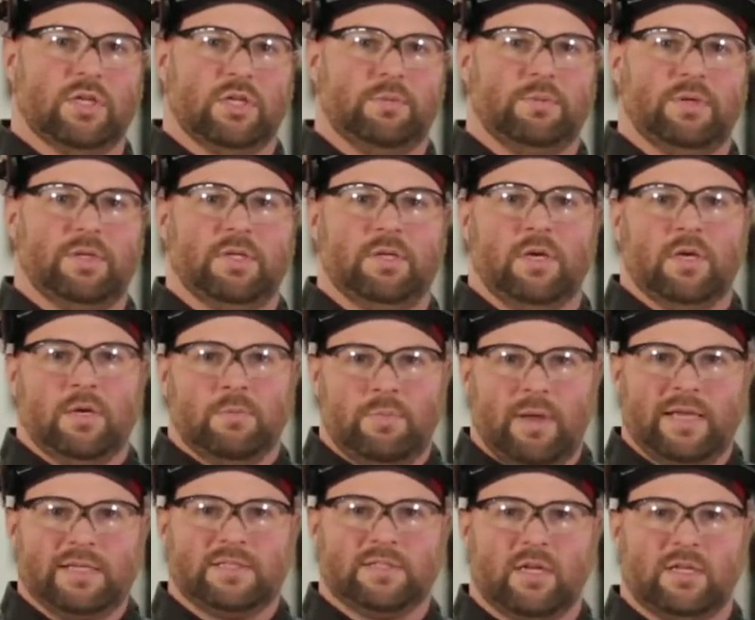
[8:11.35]
going to be
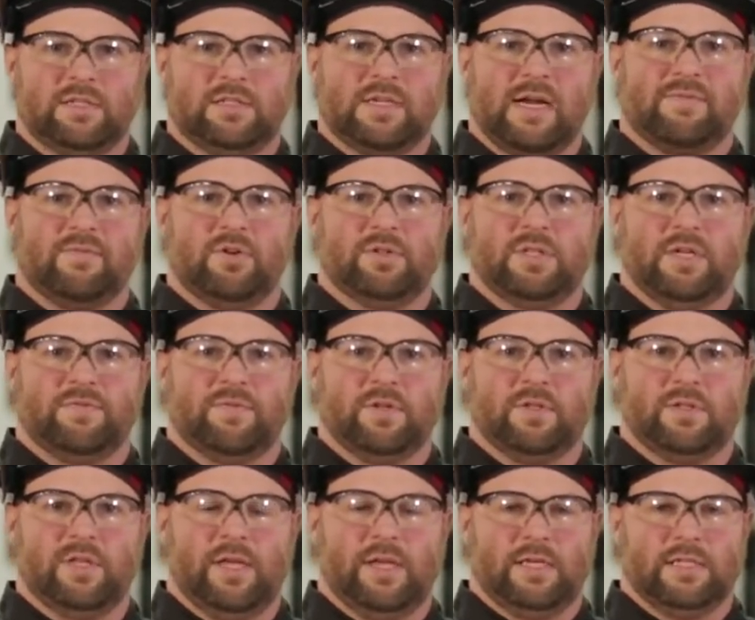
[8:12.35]
based on several
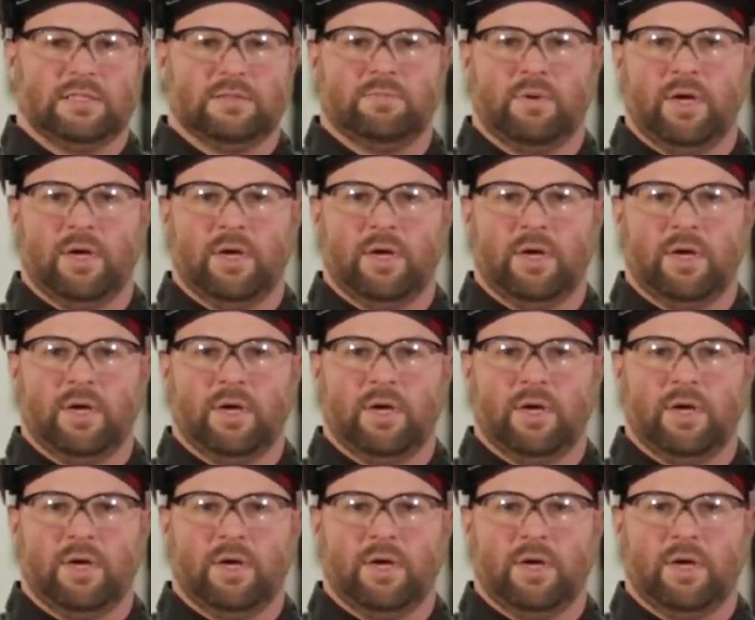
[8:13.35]
different things.